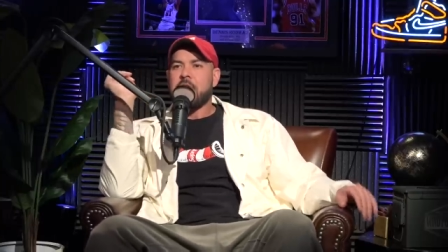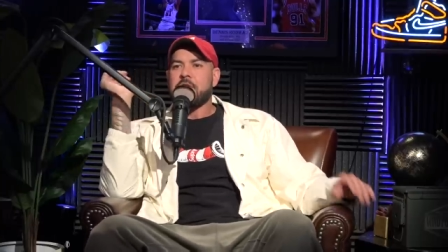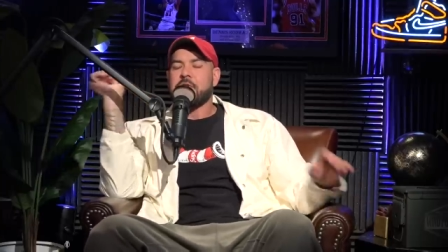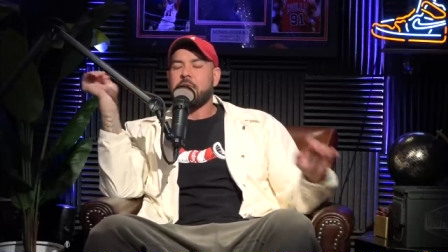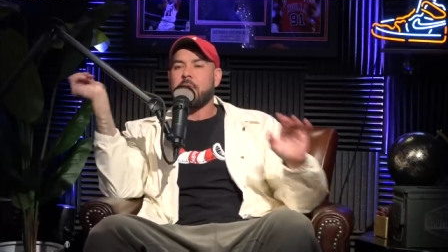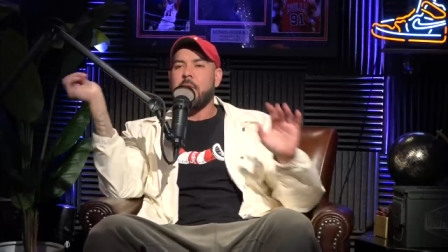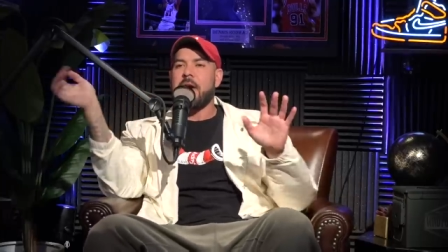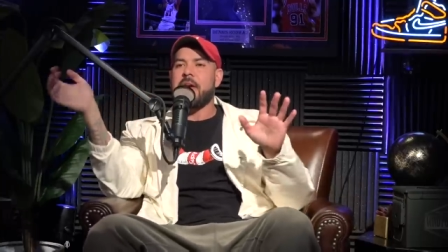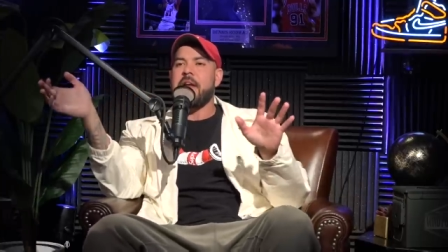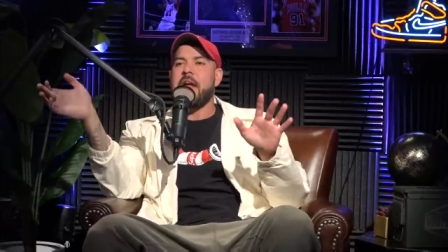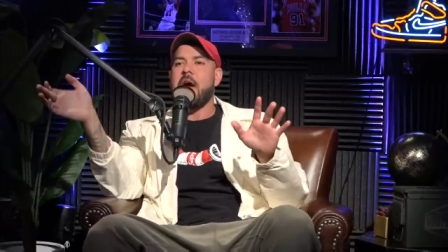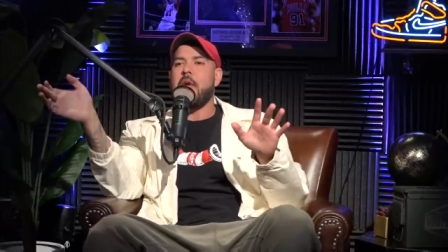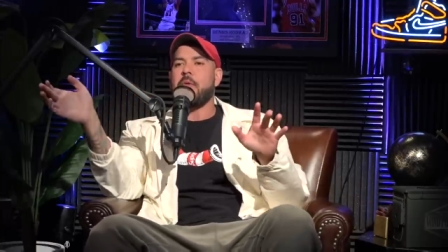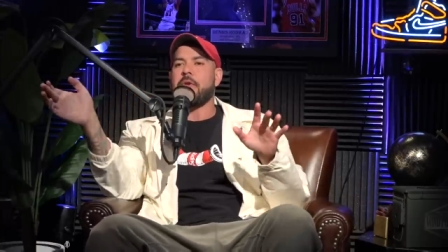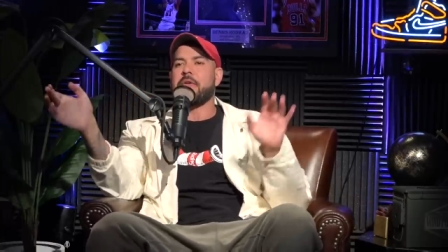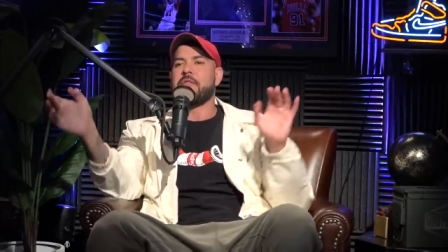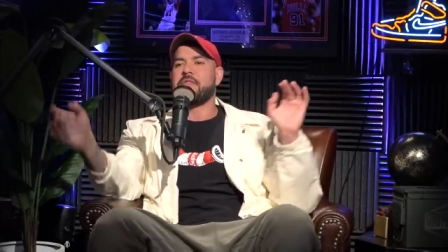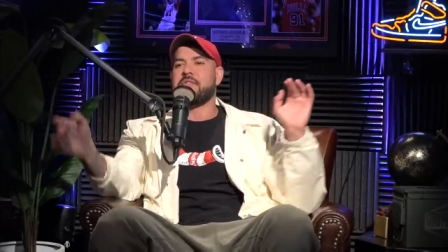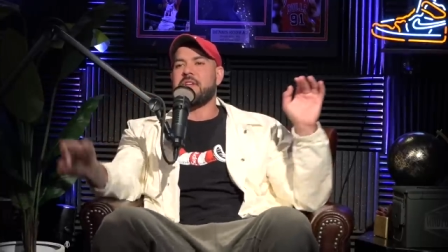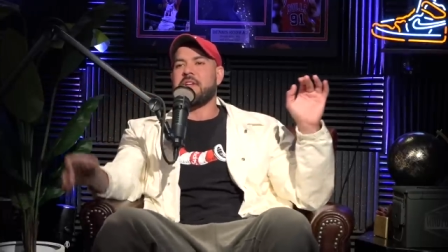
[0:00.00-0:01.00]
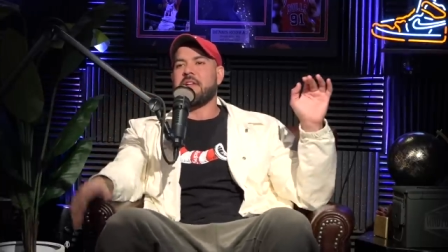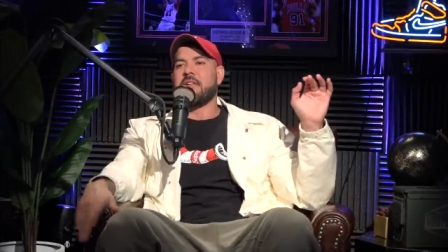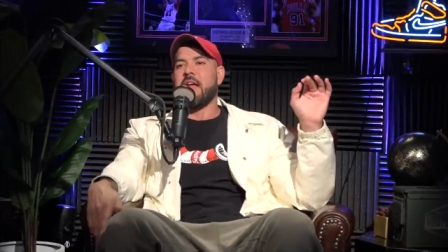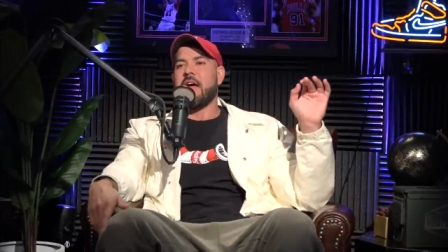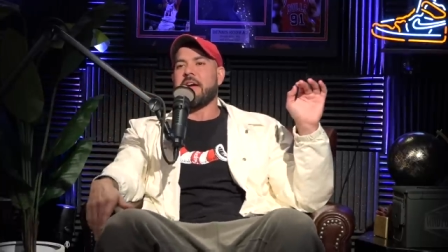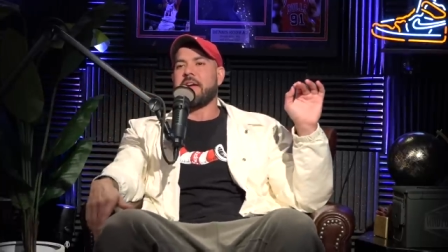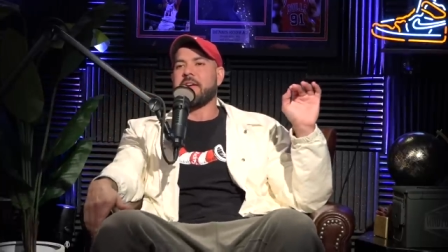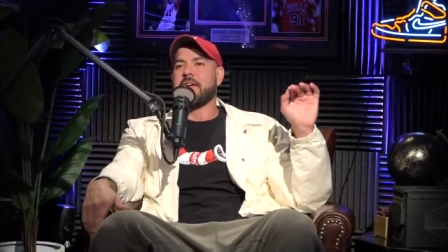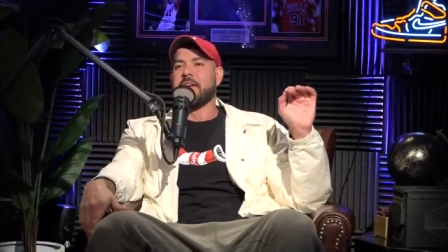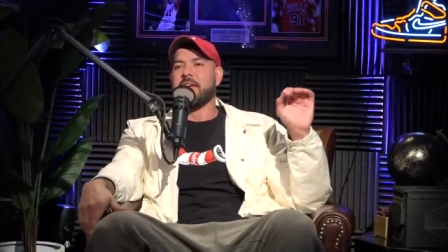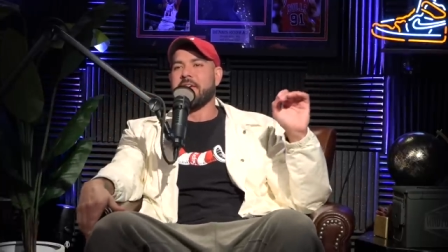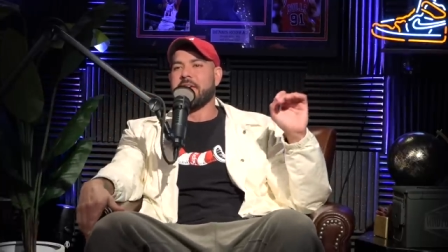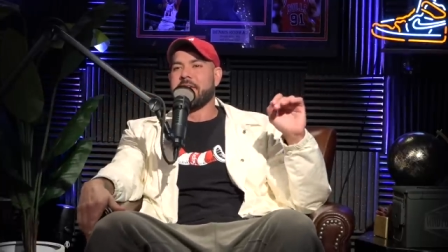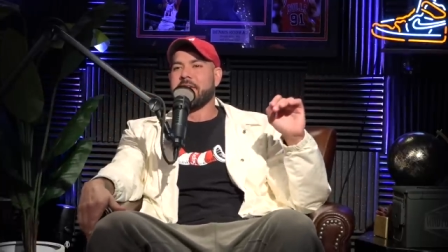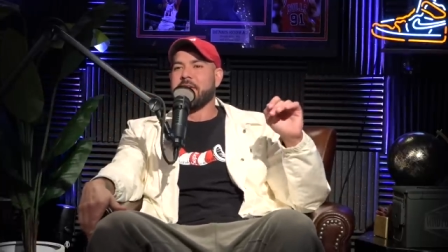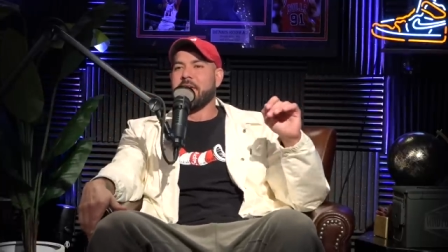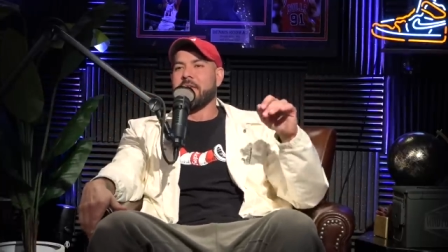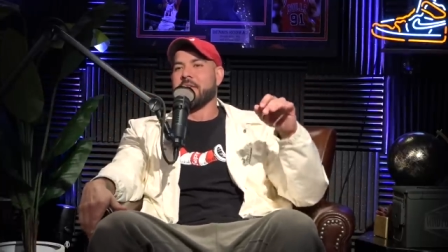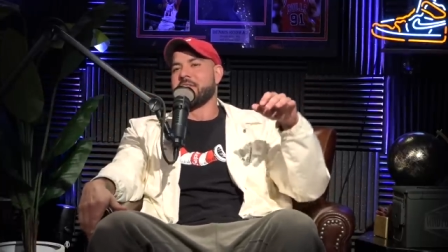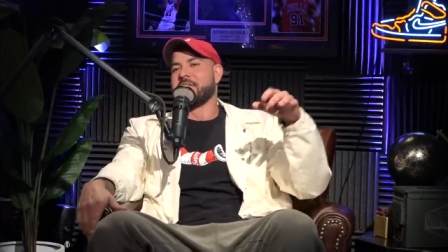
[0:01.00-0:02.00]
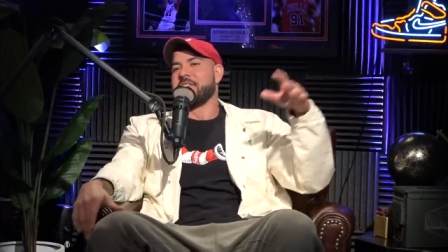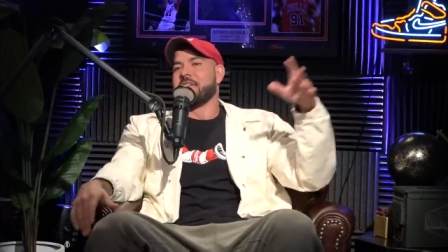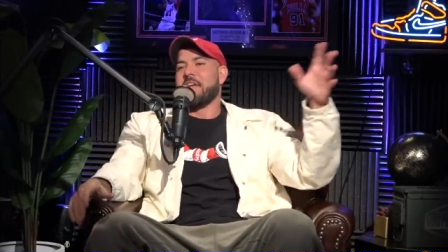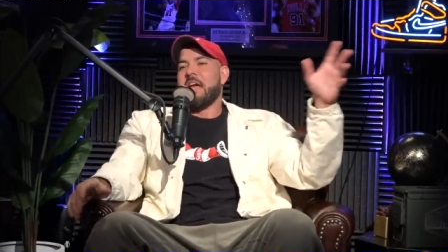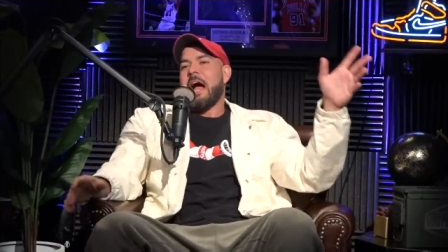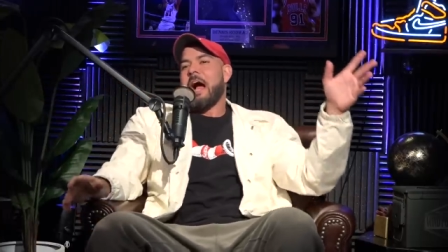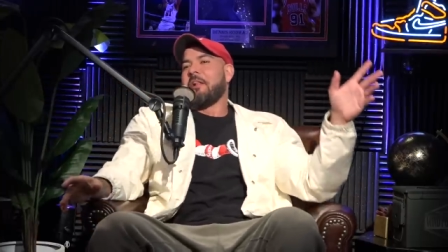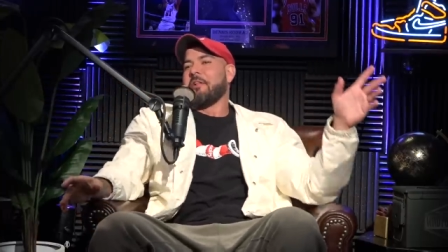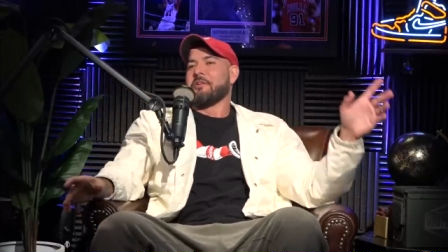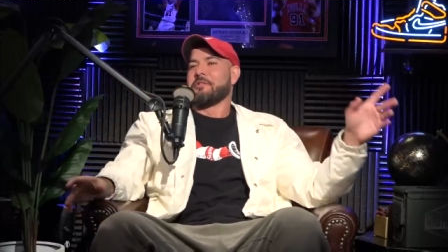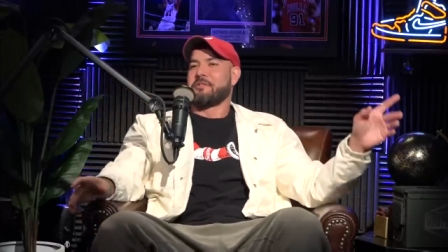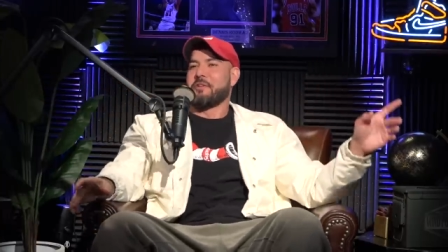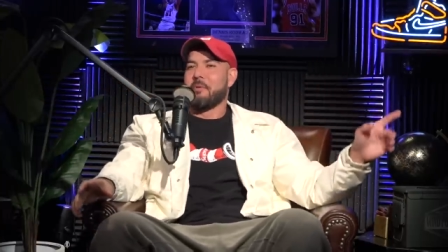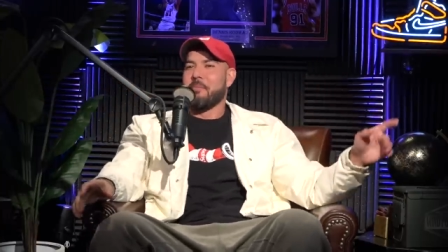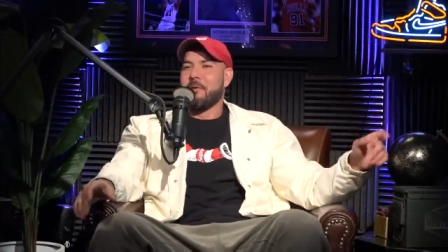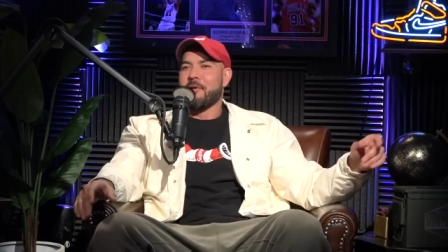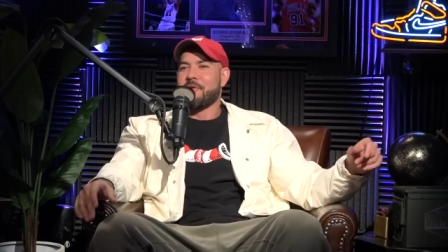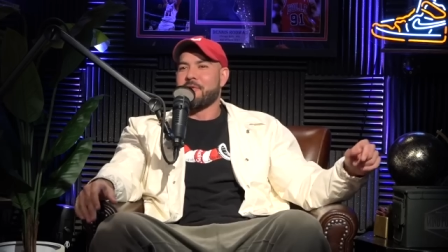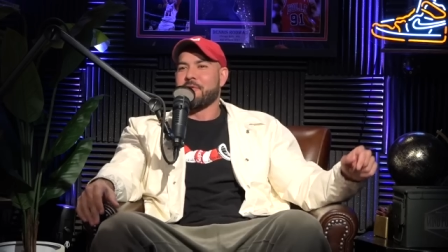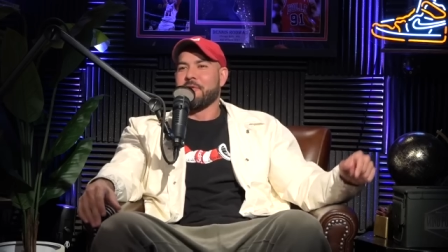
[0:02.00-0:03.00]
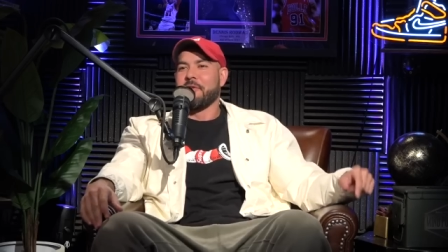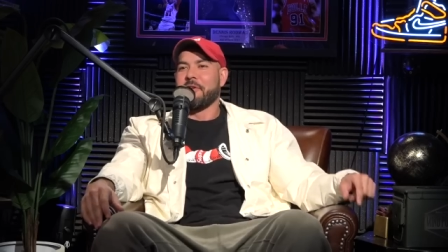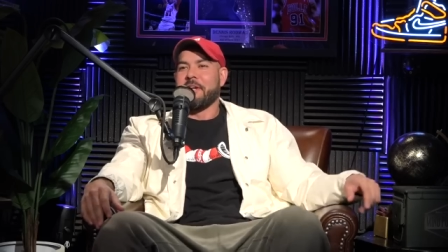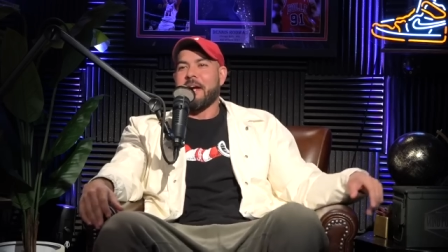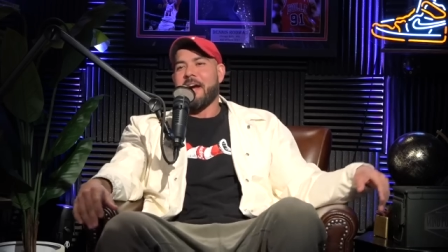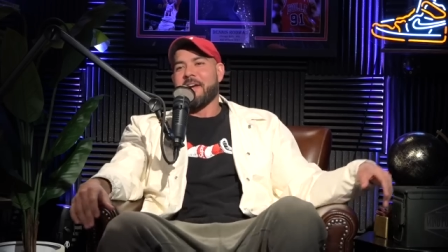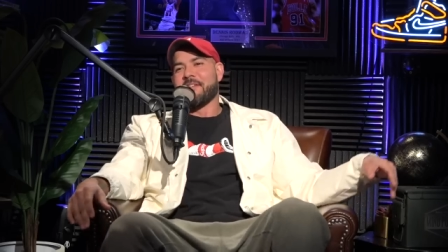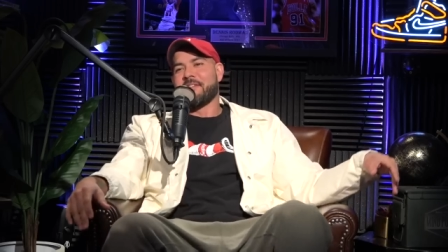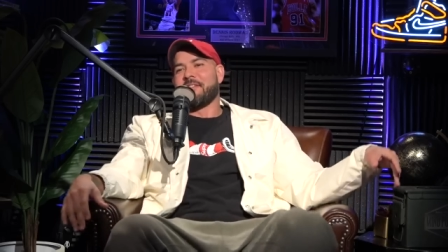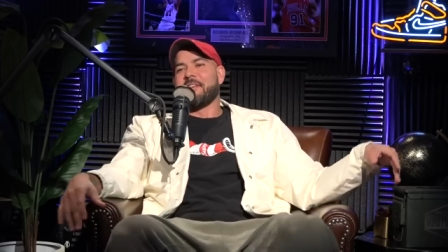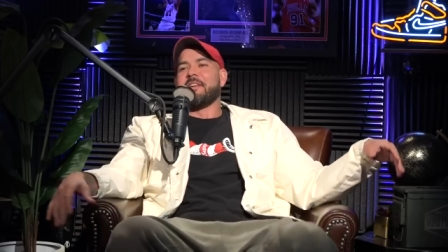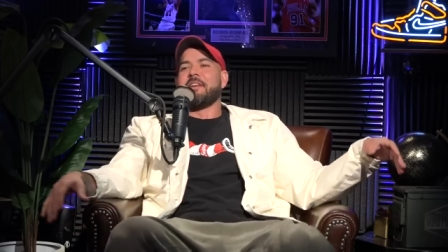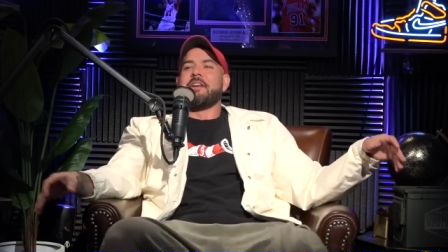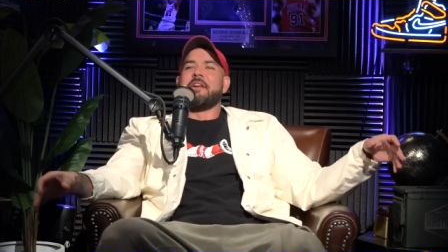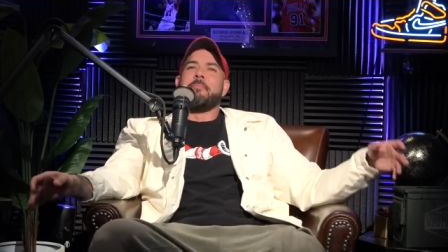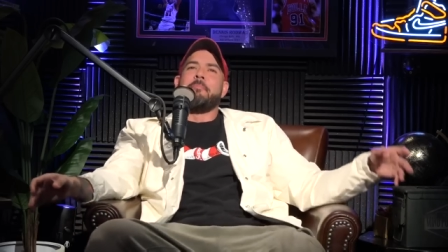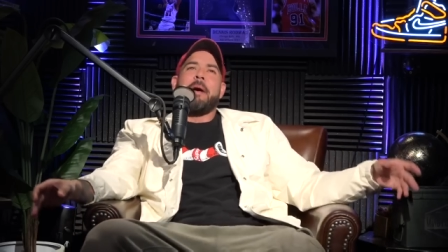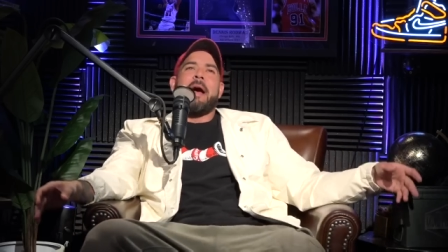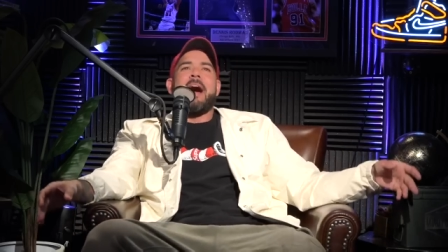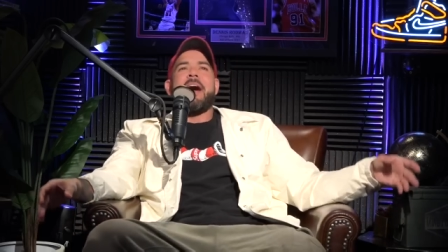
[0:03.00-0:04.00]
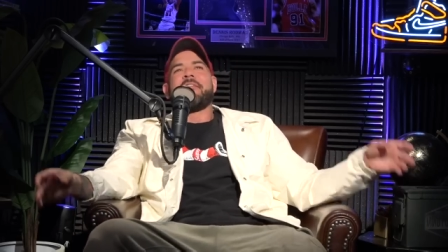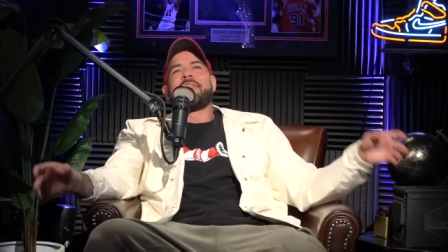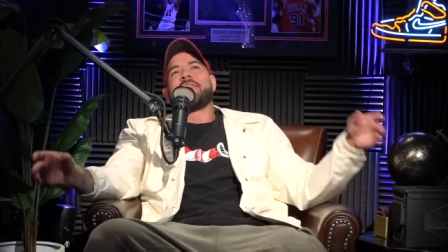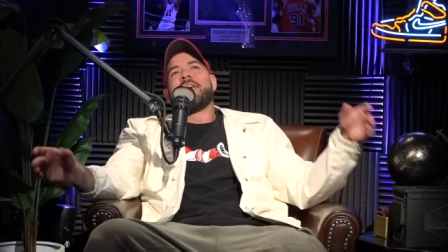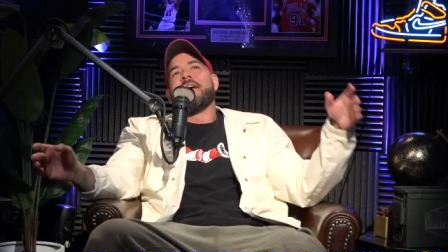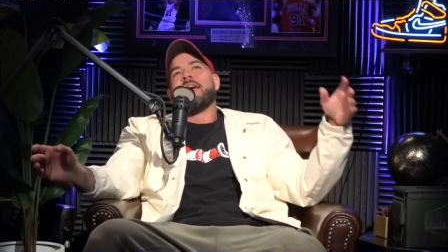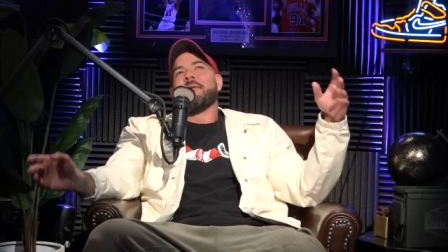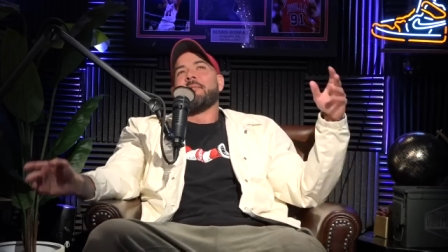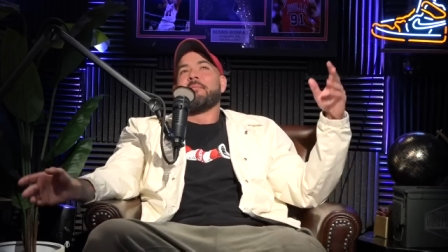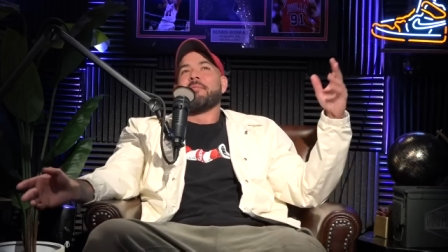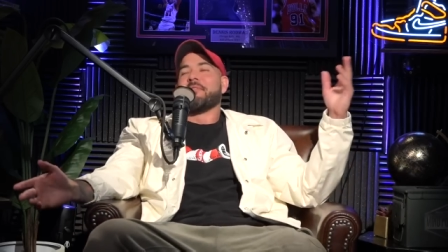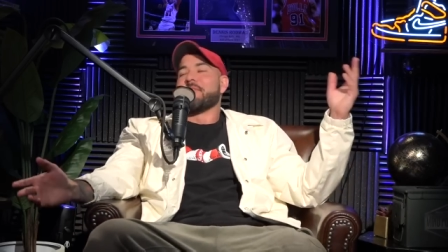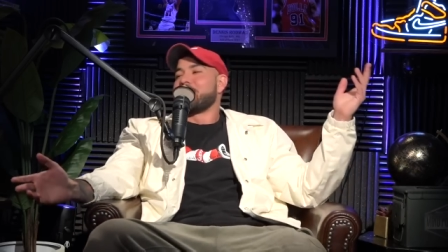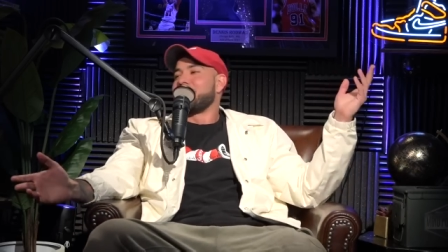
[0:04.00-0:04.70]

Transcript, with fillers: So right now, when you see like a, you know, a Cialis commercial, the guy's sitting in a bathtub with a